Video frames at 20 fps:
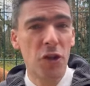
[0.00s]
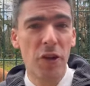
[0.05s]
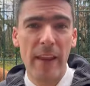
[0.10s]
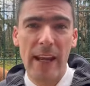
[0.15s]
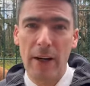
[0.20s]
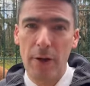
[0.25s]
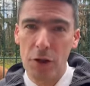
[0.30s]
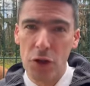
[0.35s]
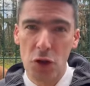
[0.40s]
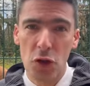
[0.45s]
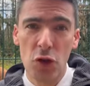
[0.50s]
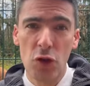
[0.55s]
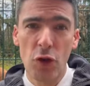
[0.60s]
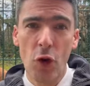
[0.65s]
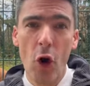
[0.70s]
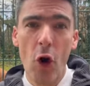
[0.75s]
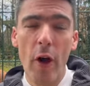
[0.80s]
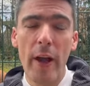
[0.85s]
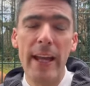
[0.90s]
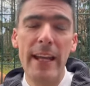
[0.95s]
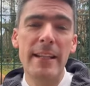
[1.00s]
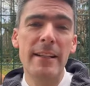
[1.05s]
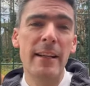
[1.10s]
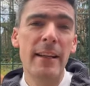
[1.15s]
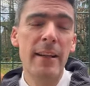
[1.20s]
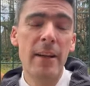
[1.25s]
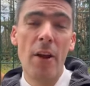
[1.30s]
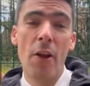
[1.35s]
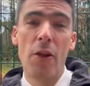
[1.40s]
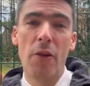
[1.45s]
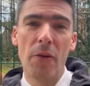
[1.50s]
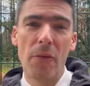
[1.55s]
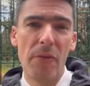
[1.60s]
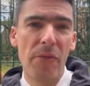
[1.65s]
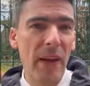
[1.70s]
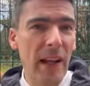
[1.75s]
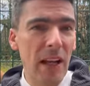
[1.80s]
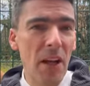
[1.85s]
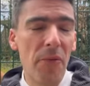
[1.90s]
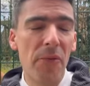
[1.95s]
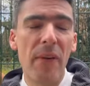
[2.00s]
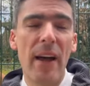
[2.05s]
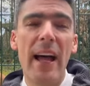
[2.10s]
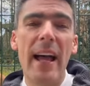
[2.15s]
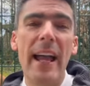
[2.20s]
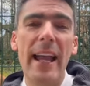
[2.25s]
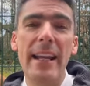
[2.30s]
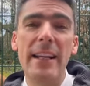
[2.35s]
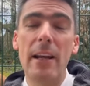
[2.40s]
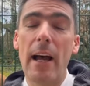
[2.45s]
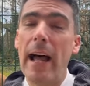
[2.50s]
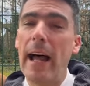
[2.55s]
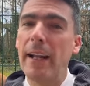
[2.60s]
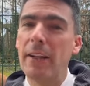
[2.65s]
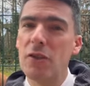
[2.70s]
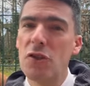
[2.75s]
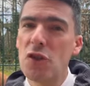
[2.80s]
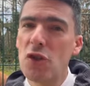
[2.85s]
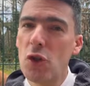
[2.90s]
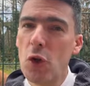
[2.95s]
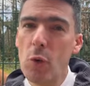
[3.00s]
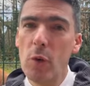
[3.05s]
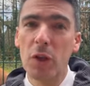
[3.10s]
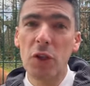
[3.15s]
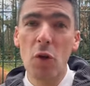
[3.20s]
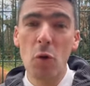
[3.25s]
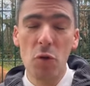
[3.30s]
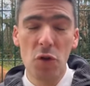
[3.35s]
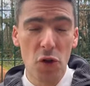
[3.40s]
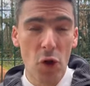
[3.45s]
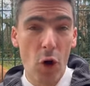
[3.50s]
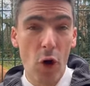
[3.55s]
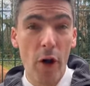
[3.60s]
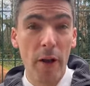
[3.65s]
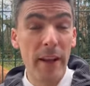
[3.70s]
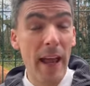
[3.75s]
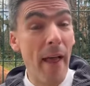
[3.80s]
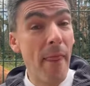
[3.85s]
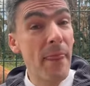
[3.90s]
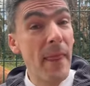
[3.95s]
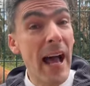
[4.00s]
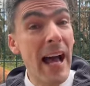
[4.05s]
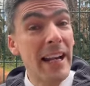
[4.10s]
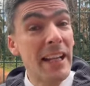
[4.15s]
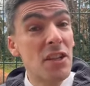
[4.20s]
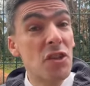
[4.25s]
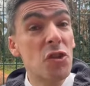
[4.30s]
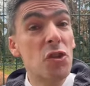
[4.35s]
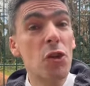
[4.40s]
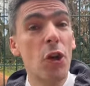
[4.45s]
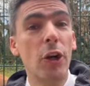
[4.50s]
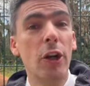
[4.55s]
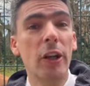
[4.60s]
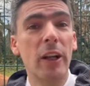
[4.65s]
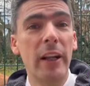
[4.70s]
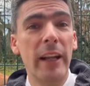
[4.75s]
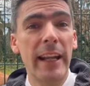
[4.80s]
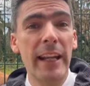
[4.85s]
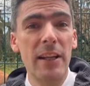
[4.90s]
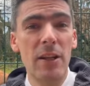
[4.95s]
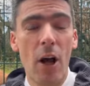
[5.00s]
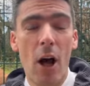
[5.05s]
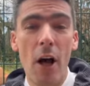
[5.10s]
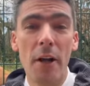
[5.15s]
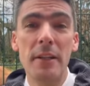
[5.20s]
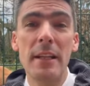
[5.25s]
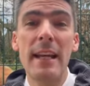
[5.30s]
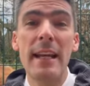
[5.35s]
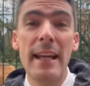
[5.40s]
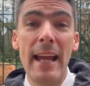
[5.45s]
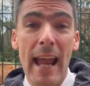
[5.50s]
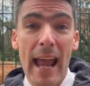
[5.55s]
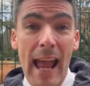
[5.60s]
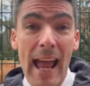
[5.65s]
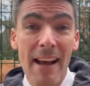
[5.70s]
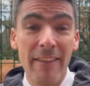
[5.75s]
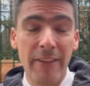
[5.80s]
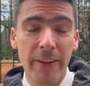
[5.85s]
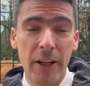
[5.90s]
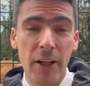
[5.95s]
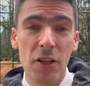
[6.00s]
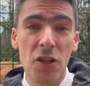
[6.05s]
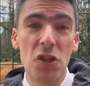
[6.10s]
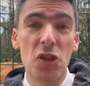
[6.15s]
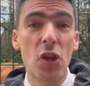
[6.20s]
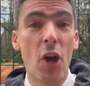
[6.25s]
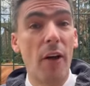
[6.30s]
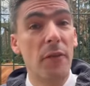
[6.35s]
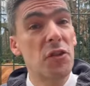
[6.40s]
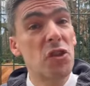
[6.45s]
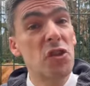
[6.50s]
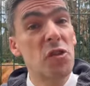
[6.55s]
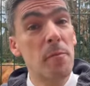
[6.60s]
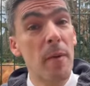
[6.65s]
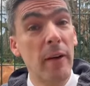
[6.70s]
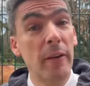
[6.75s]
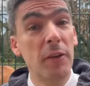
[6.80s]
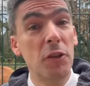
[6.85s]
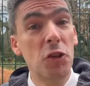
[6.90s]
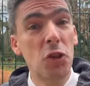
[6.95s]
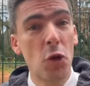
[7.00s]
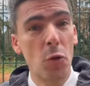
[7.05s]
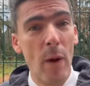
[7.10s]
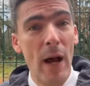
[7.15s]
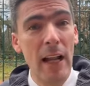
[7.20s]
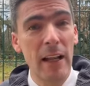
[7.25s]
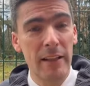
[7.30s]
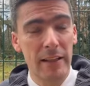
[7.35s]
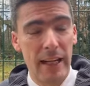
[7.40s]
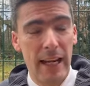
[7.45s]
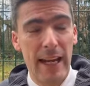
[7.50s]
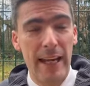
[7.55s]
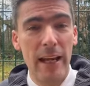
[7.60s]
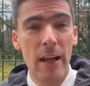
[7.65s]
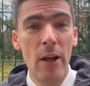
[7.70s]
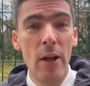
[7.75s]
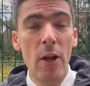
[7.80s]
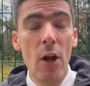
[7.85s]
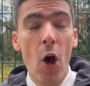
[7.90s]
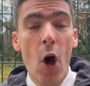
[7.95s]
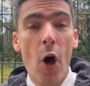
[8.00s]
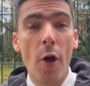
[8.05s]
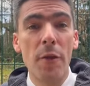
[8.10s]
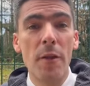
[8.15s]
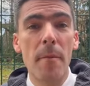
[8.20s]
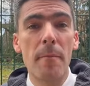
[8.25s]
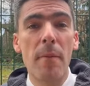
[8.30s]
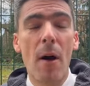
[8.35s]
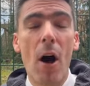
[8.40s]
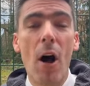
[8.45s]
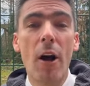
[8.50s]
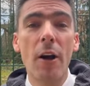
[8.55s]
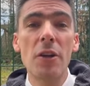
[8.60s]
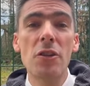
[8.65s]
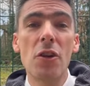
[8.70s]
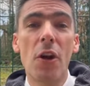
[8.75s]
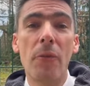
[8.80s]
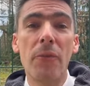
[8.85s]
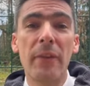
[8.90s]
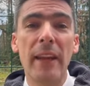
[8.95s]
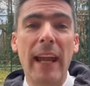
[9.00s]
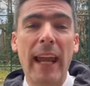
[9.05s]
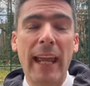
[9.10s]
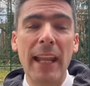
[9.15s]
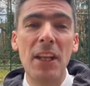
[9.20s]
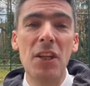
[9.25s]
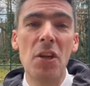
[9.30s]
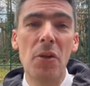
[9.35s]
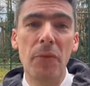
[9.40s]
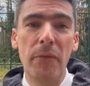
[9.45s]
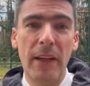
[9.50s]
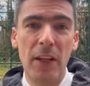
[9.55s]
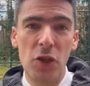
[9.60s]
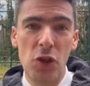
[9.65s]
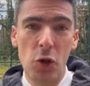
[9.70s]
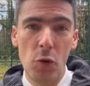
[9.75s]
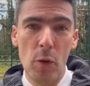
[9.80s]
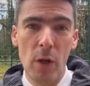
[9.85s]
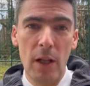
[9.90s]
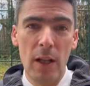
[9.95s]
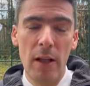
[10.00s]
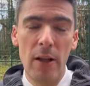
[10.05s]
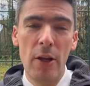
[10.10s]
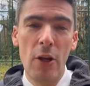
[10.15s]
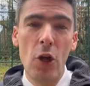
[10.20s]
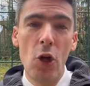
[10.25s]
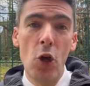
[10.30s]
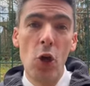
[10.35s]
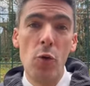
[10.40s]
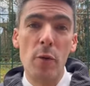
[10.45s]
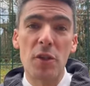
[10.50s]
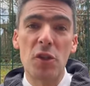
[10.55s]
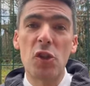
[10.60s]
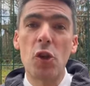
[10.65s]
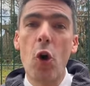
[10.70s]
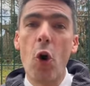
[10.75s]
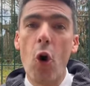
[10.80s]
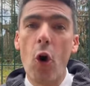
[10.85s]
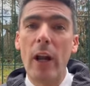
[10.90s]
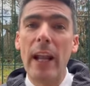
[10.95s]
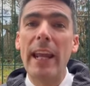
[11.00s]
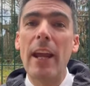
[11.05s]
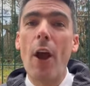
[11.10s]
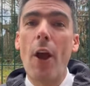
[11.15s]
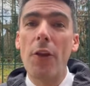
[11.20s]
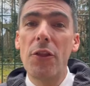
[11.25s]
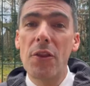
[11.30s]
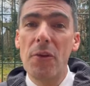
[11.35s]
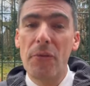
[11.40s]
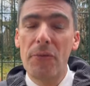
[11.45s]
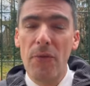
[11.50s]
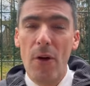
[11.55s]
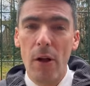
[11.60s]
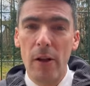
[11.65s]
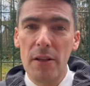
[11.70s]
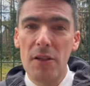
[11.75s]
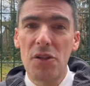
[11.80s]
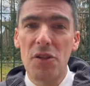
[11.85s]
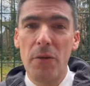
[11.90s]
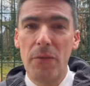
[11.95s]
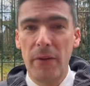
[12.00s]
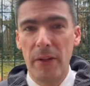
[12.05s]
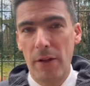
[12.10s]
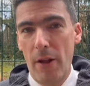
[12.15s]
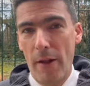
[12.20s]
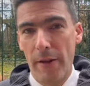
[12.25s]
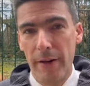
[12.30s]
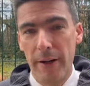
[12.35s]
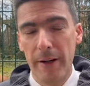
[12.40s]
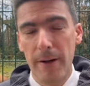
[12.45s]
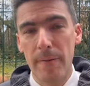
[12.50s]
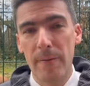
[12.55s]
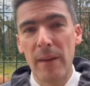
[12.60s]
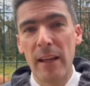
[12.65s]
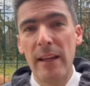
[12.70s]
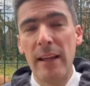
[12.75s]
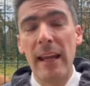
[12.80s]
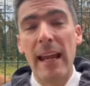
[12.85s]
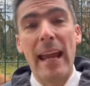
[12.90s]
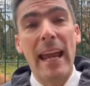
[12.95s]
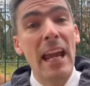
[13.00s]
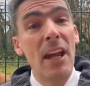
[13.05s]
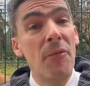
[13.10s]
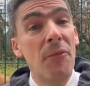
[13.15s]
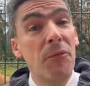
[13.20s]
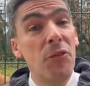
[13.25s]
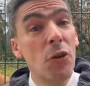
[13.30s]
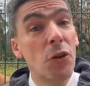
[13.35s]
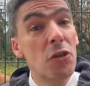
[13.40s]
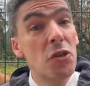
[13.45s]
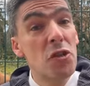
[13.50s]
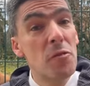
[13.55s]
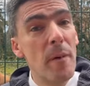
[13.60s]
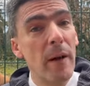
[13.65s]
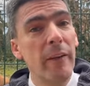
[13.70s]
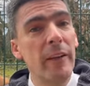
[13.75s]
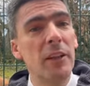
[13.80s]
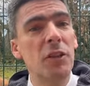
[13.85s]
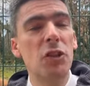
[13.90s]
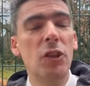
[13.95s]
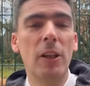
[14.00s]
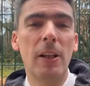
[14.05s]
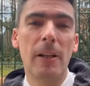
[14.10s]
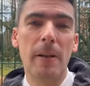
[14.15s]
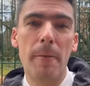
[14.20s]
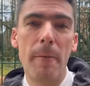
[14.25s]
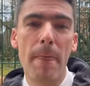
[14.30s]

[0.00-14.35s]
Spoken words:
they are destroyed, they're vilified, and so it goes on. And that is certainly not evidence of spirituality on the part of the individual who is calling out the faults of another. If you're spiritual,